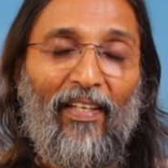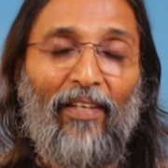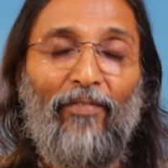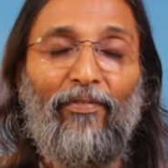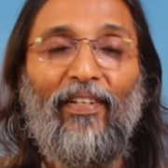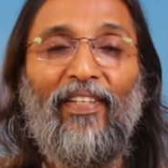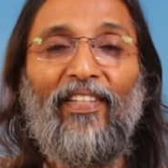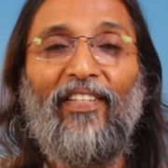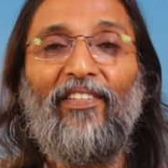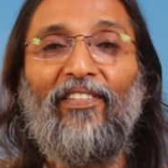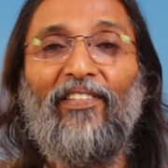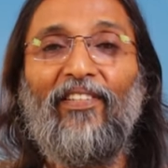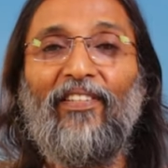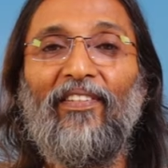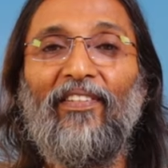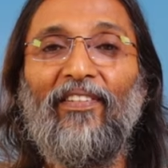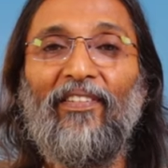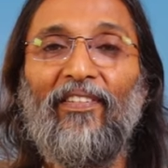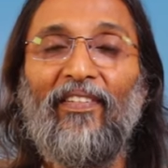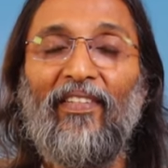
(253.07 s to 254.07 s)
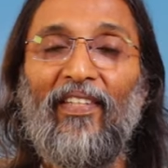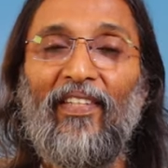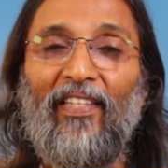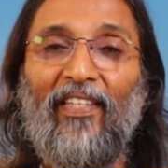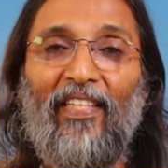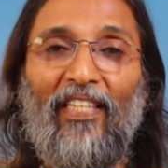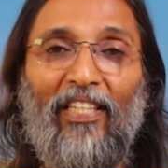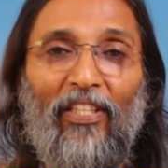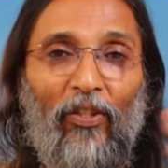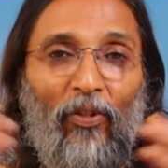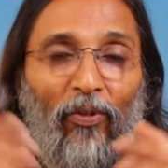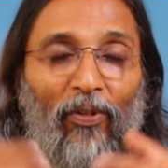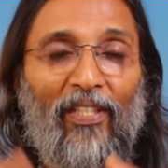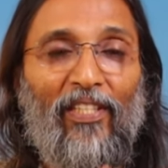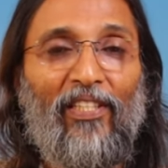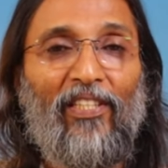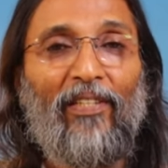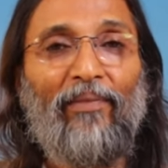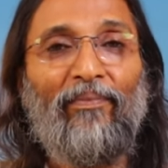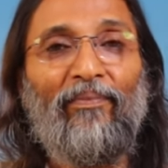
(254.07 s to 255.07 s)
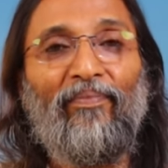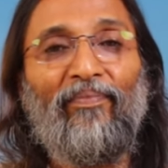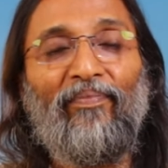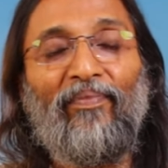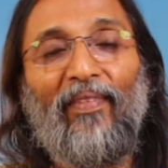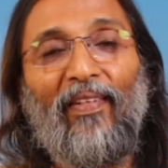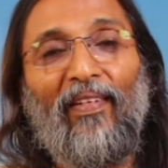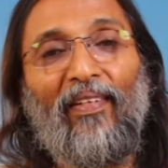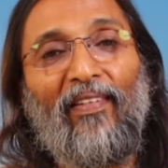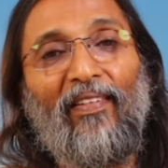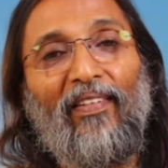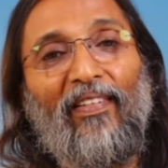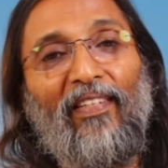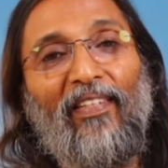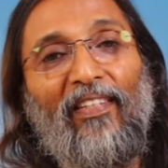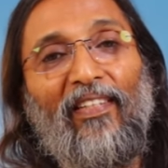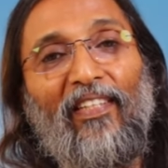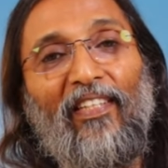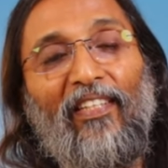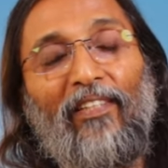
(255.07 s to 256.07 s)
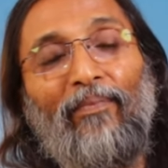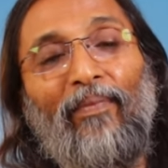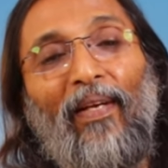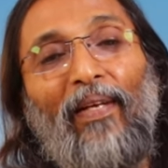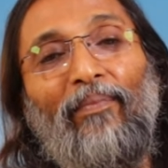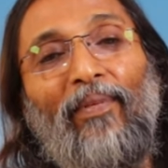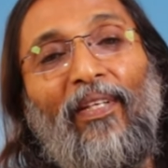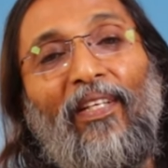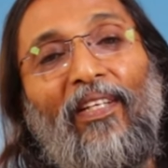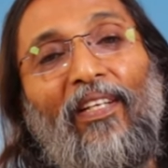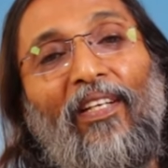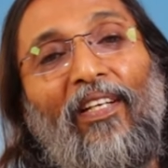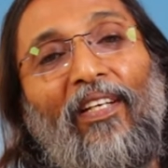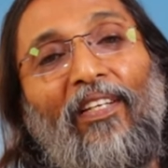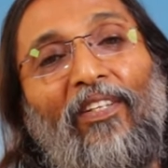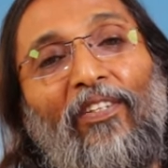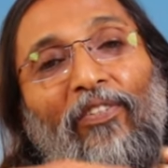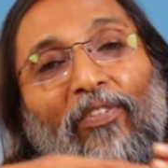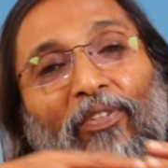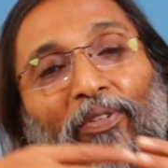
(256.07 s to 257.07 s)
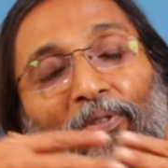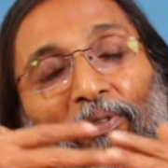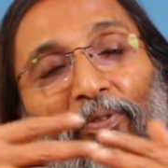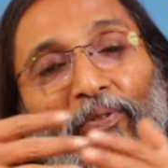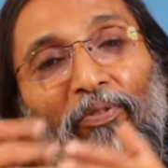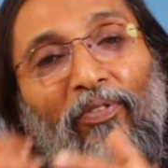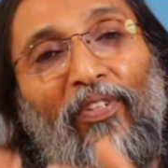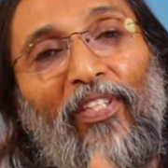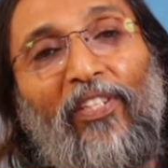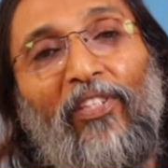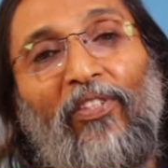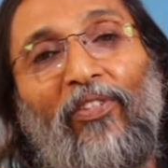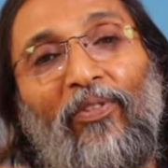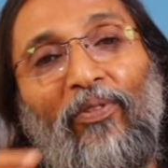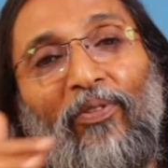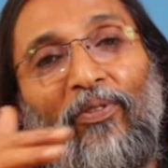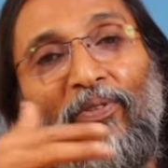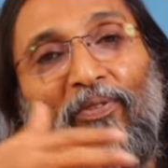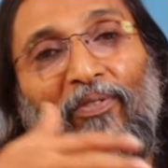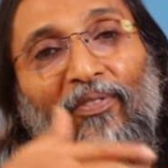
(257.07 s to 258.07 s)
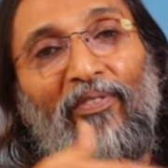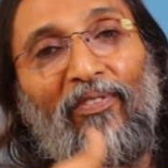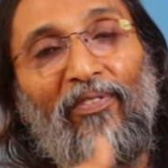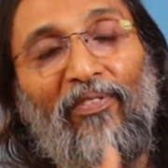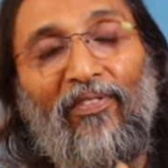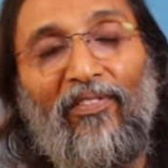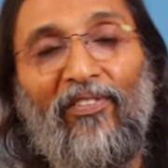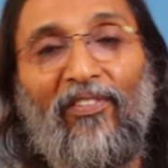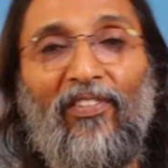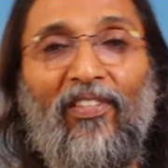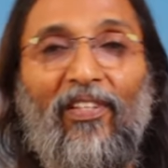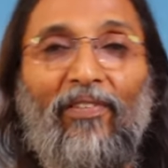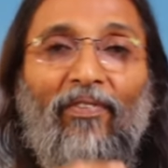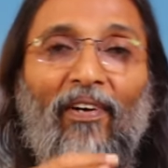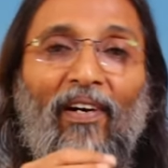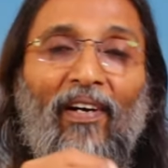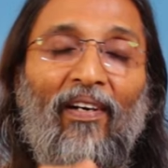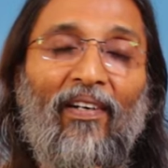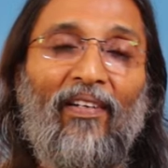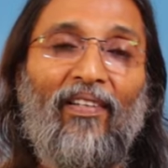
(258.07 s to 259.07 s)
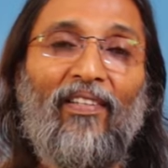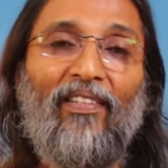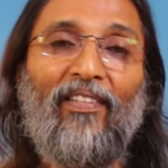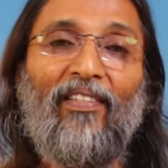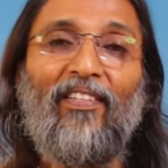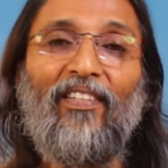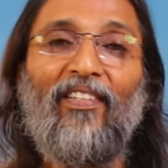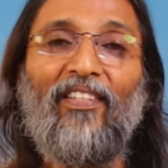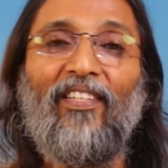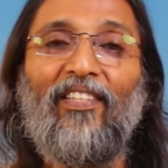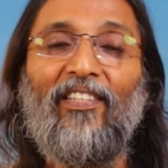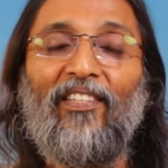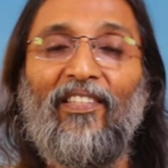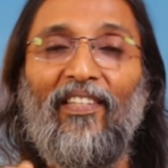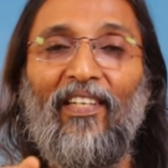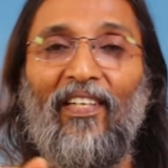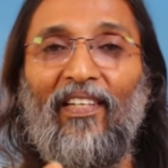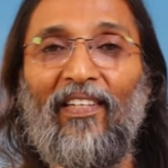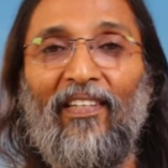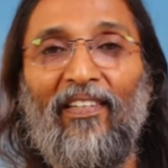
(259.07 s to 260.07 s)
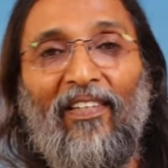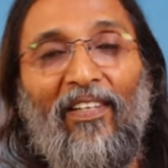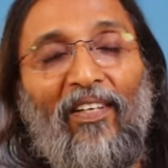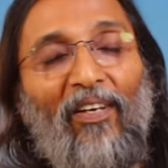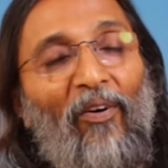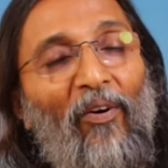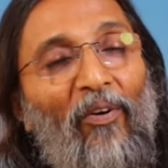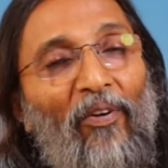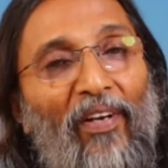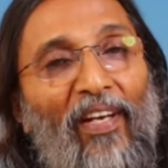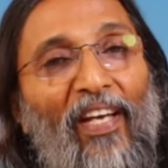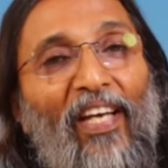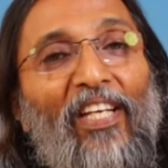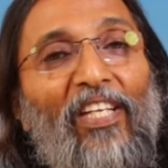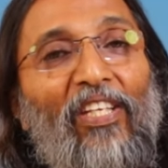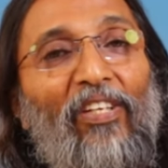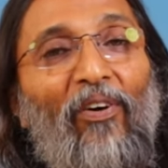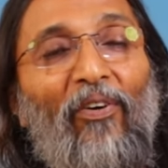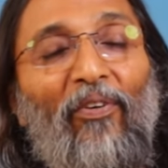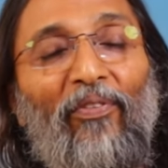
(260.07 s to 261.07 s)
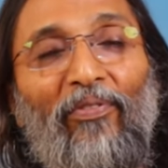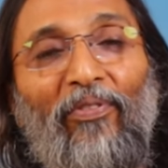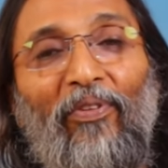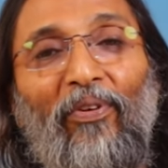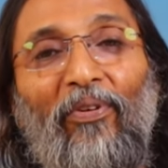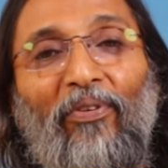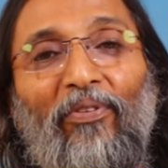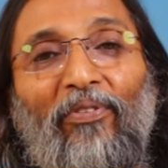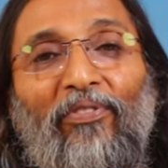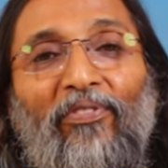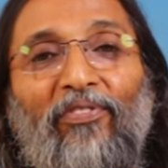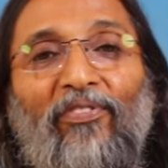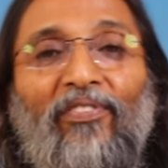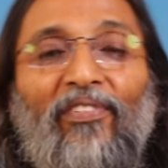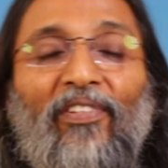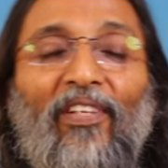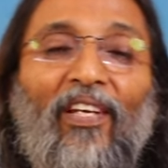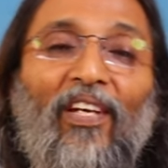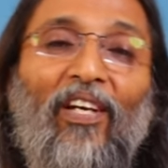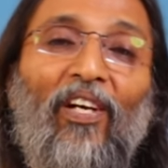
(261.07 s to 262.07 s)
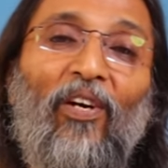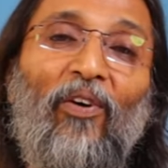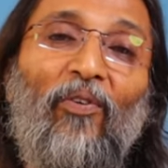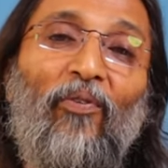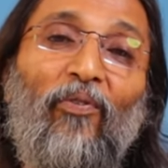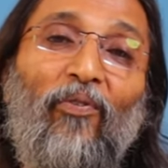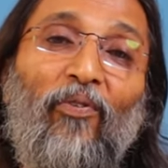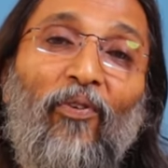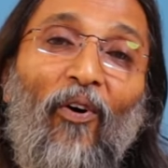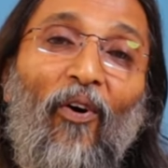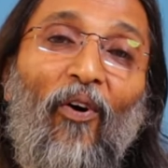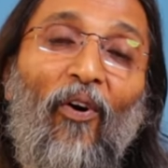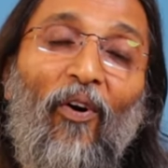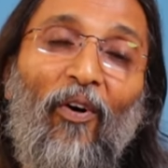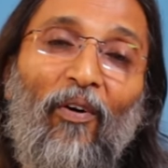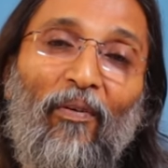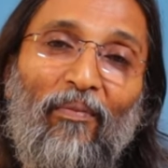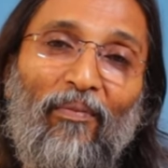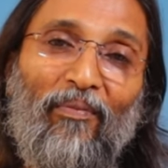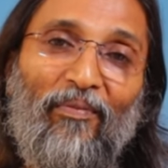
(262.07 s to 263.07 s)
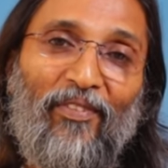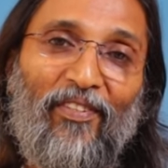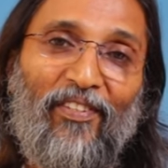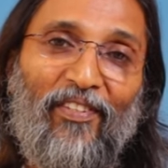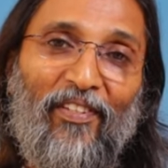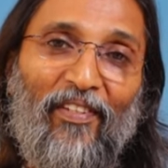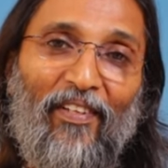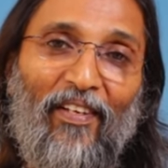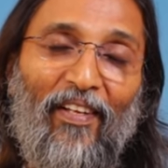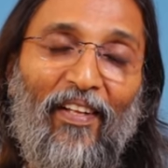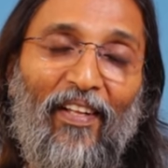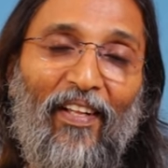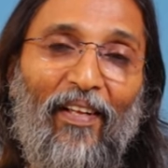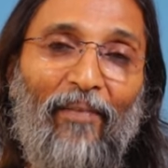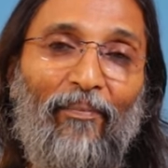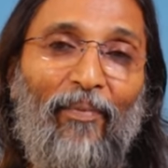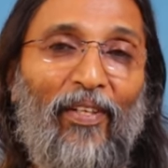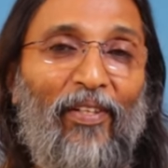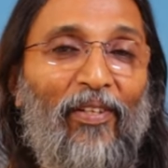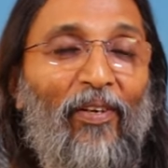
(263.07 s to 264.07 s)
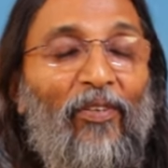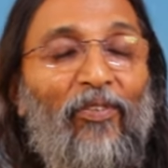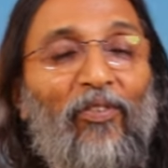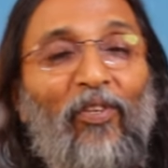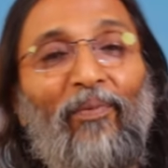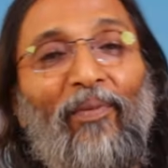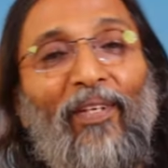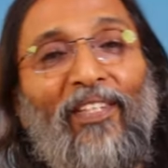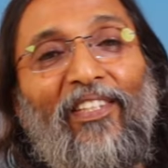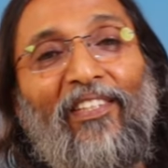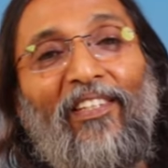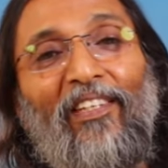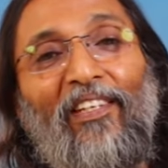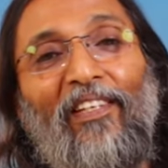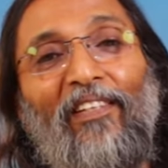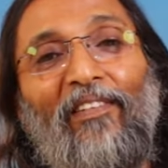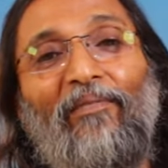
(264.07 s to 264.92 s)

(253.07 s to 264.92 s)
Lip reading: If it is in Hinduism, it may be through Vishnu, Shiva, Krishna, or any of those forms, but not so much